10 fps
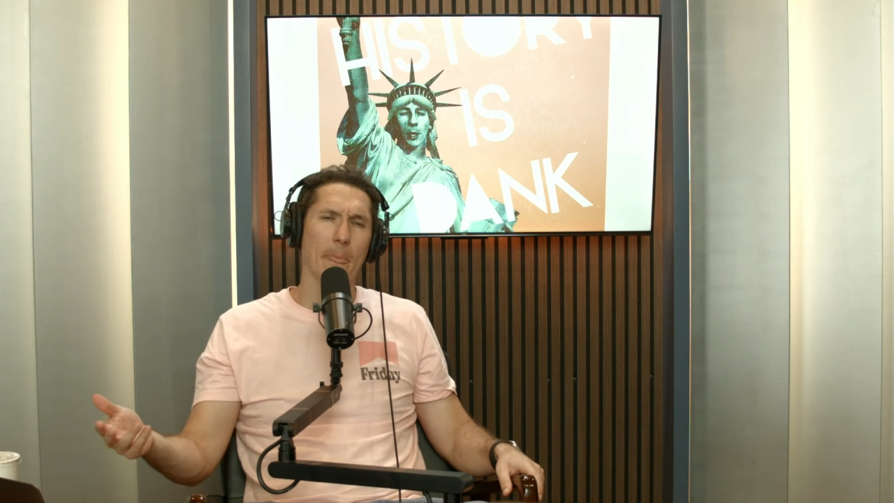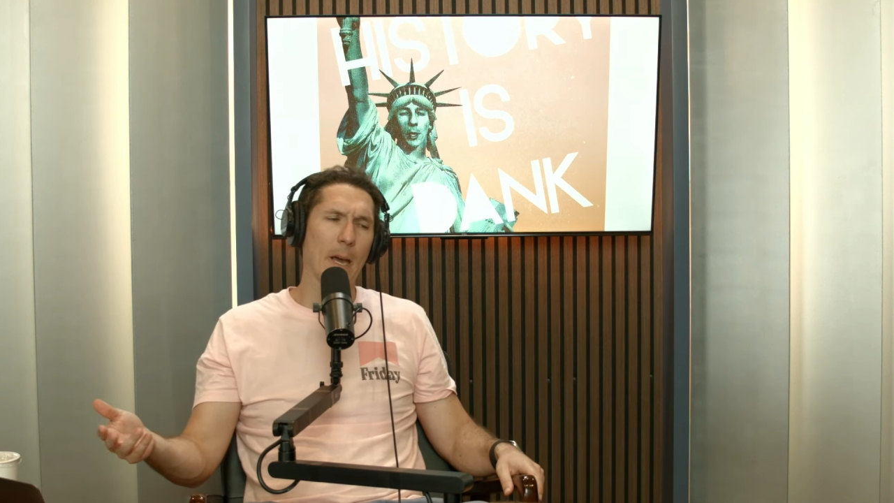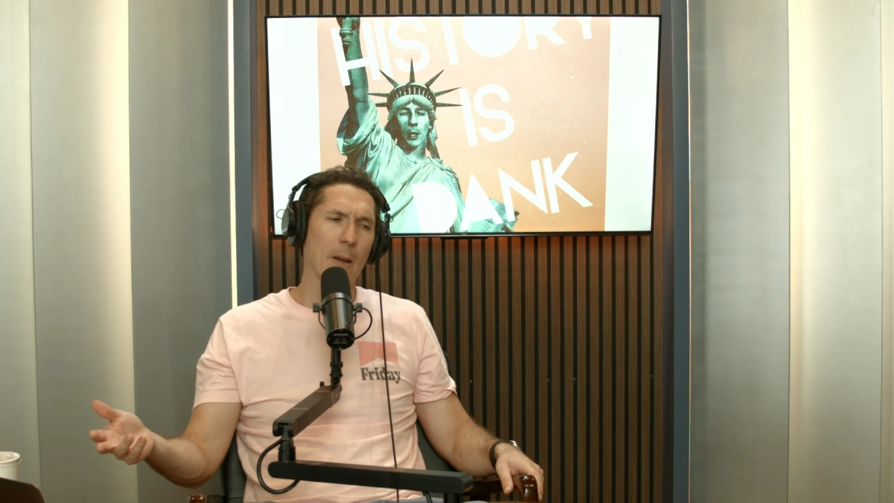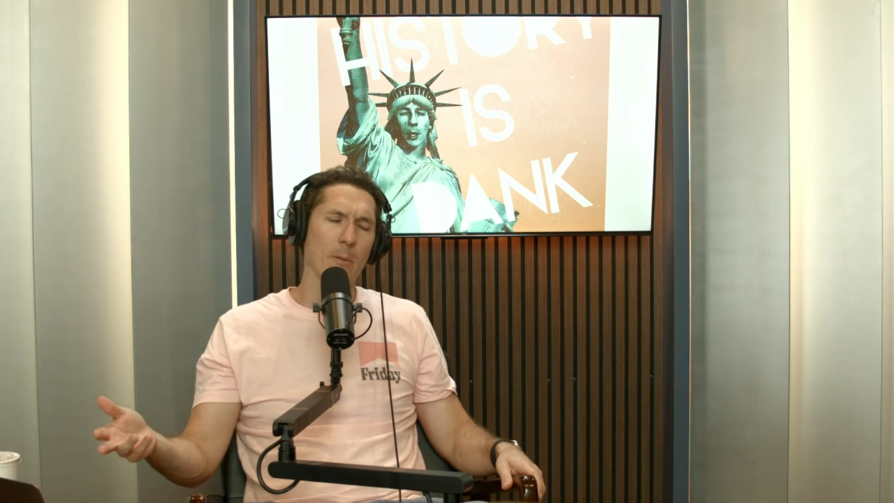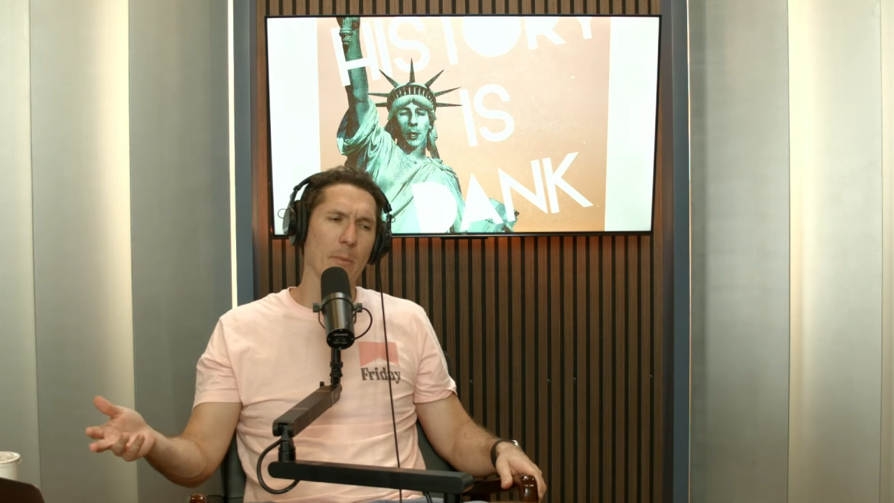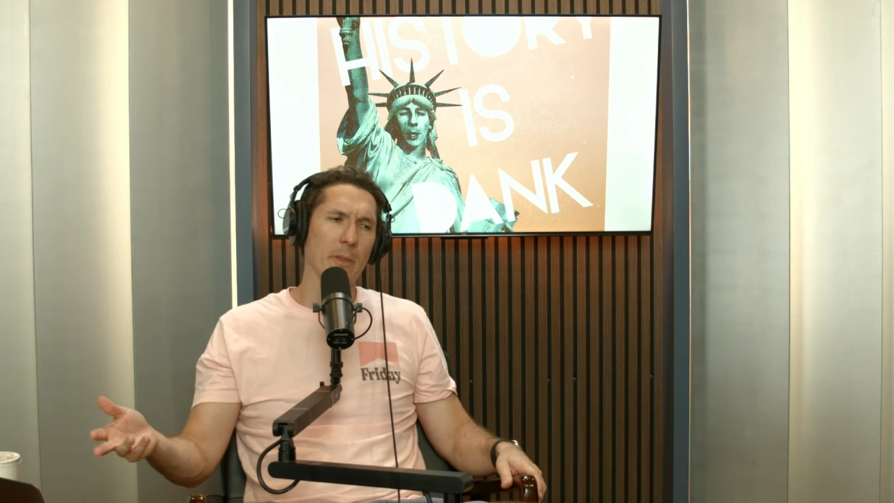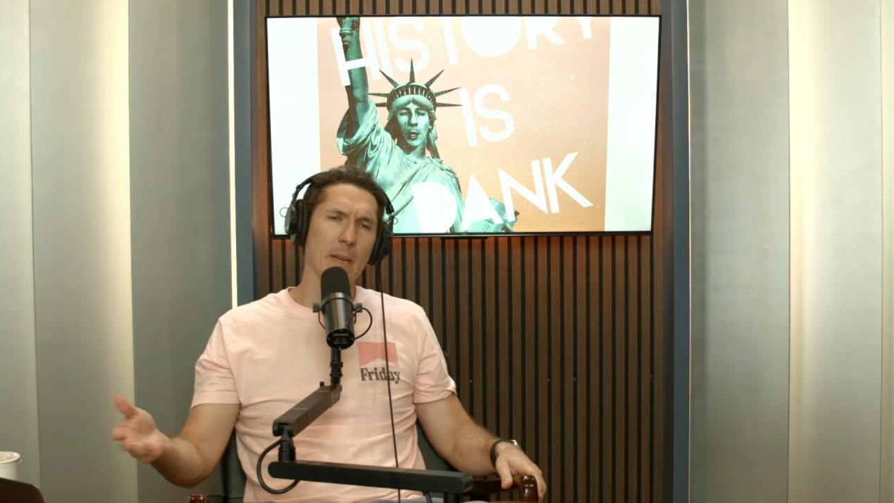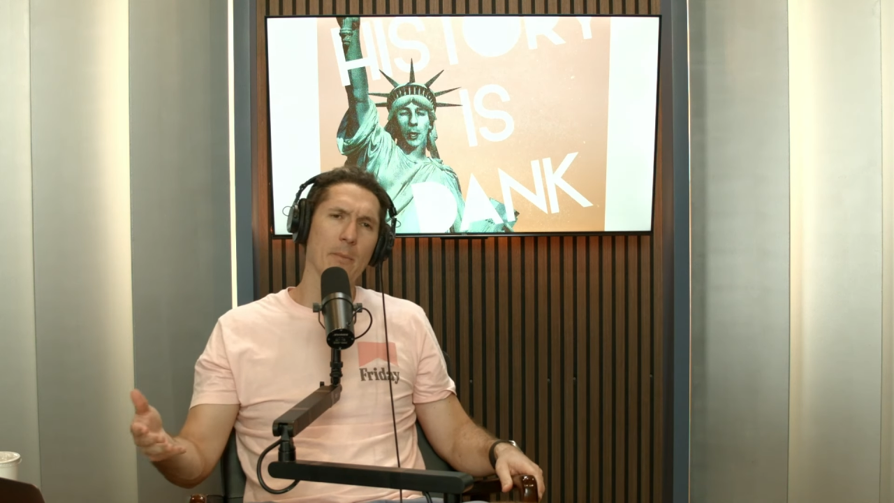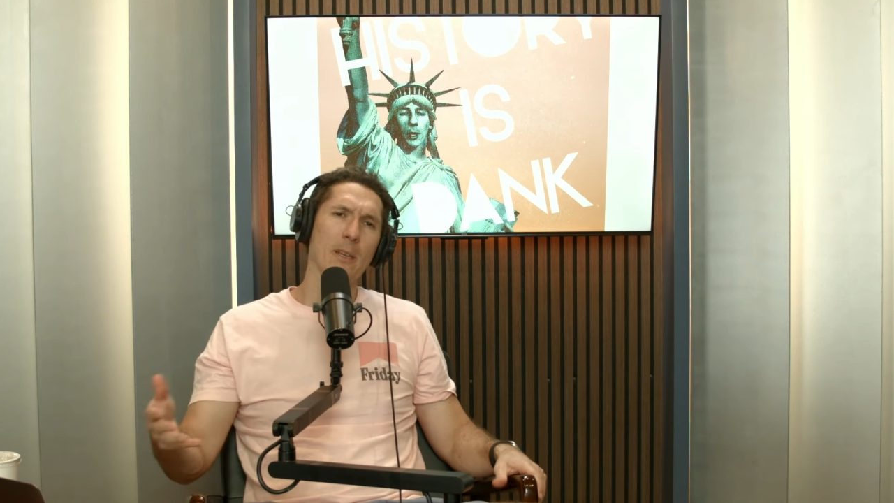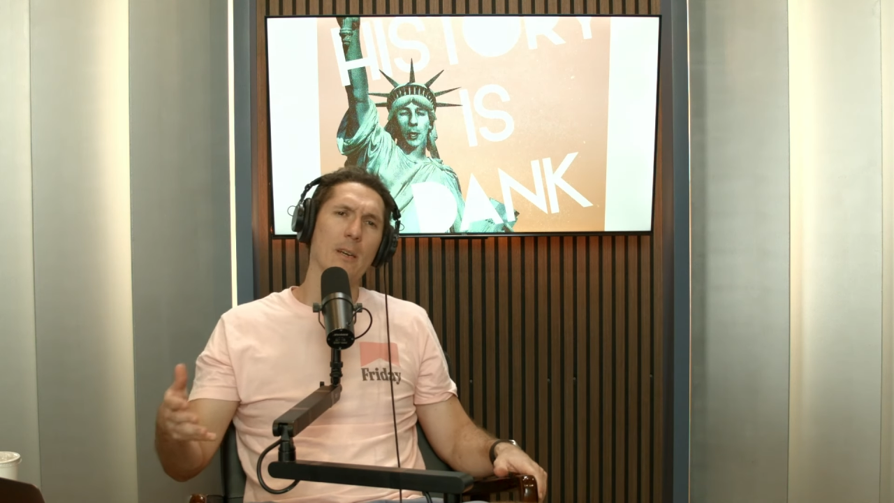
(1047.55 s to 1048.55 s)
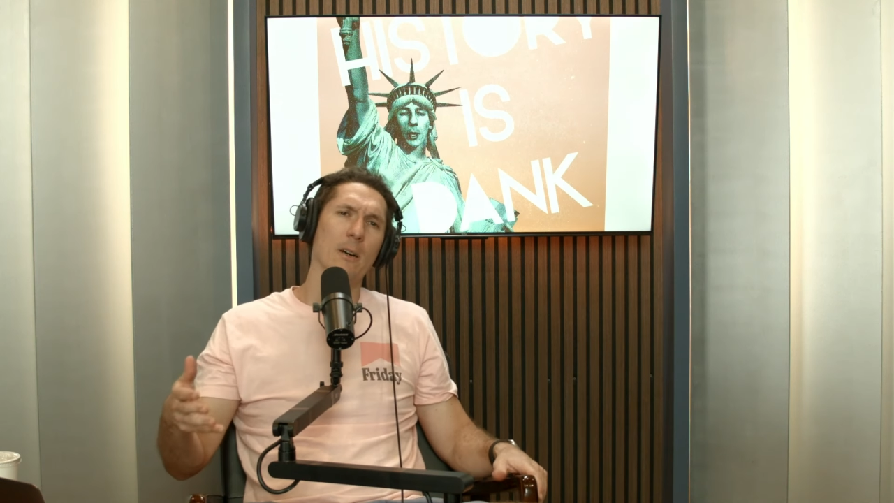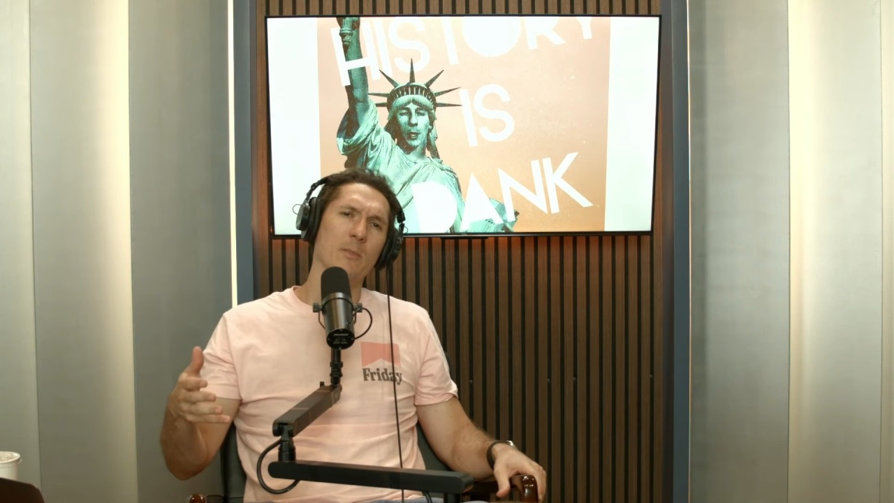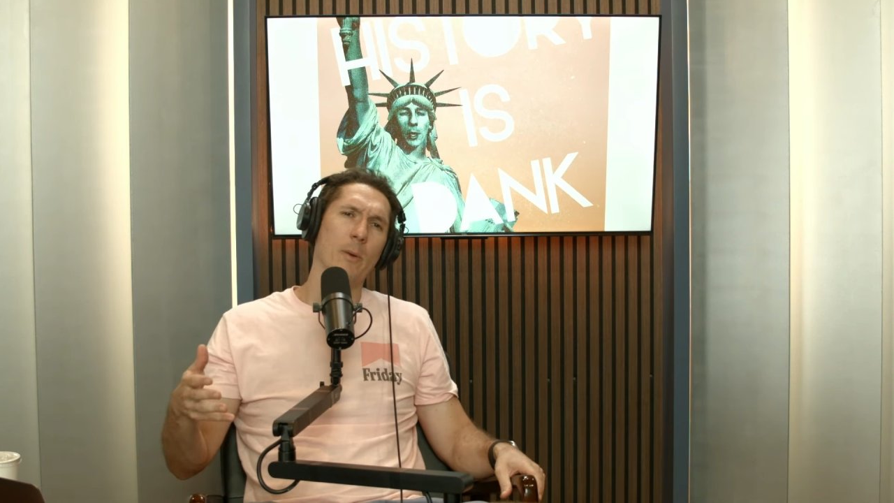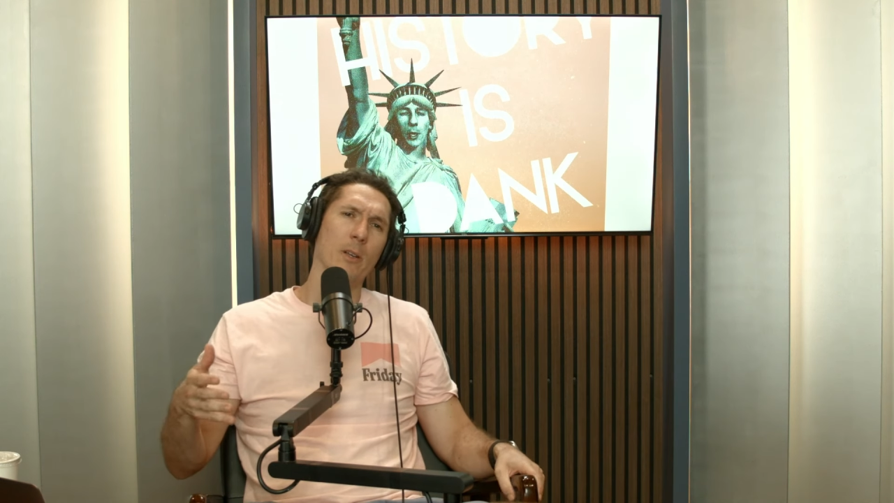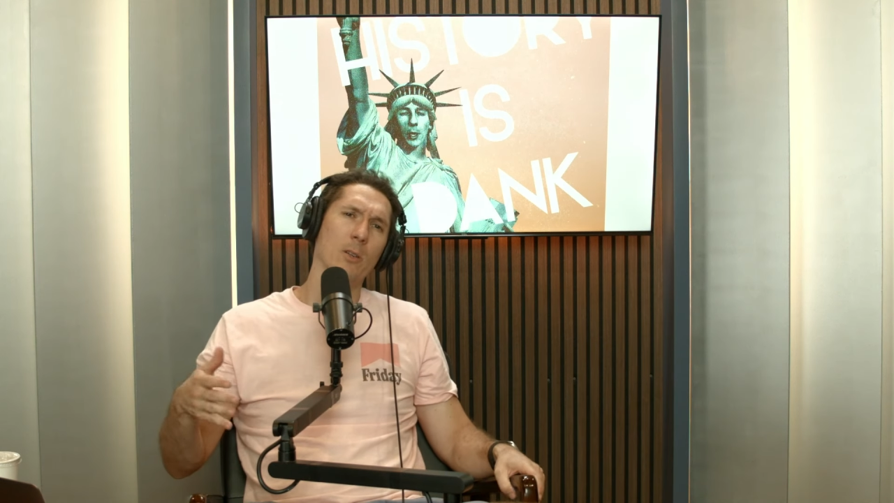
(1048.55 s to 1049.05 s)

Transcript: I don't remember the name, but of Sparta,